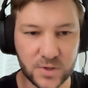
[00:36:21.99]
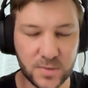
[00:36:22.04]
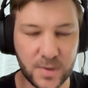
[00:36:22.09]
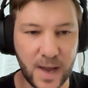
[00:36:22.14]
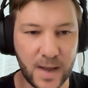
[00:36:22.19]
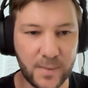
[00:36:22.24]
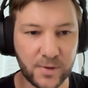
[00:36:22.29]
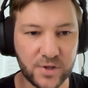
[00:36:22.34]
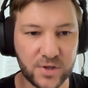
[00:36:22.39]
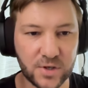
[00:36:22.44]
be
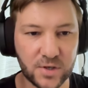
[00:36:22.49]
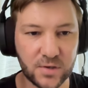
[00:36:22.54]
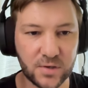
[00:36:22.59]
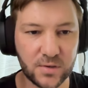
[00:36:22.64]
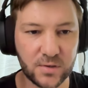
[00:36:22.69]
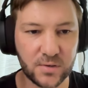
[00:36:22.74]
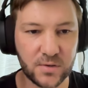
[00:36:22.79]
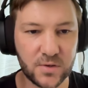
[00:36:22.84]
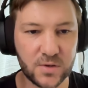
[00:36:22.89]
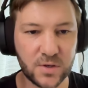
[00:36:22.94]
able
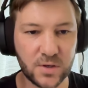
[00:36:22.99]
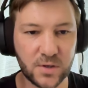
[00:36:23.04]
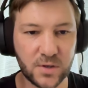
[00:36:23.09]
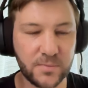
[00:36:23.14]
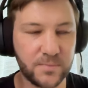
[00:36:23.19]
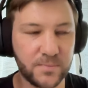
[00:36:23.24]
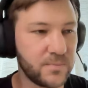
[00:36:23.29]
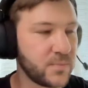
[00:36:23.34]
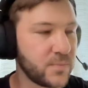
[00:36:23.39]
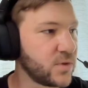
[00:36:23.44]

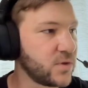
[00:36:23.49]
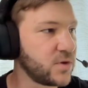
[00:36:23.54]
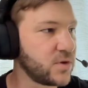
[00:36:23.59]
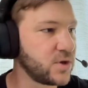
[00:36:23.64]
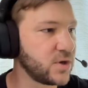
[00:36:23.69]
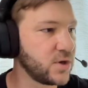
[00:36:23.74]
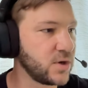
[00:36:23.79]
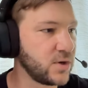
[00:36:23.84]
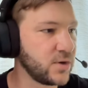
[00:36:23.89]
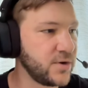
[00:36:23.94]

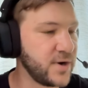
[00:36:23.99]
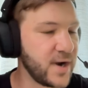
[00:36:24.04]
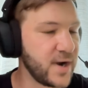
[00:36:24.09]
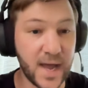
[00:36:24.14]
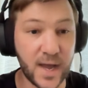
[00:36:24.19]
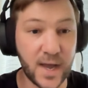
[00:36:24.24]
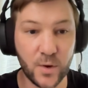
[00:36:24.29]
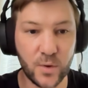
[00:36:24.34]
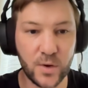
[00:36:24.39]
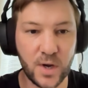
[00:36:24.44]
to
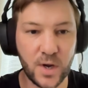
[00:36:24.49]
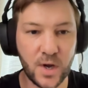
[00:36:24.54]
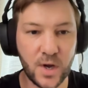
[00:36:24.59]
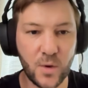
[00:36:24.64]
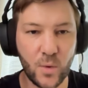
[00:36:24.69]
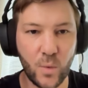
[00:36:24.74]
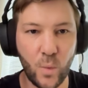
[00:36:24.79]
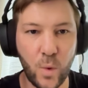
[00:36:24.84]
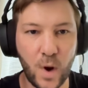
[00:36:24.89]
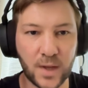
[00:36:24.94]
know
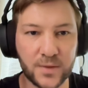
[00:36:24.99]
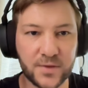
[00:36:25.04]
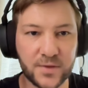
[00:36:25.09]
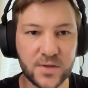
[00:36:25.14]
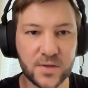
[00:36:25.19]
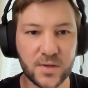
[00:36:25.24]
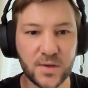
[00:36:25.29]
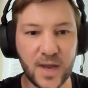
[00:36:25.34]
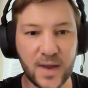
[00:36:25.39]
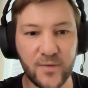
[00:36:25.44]
what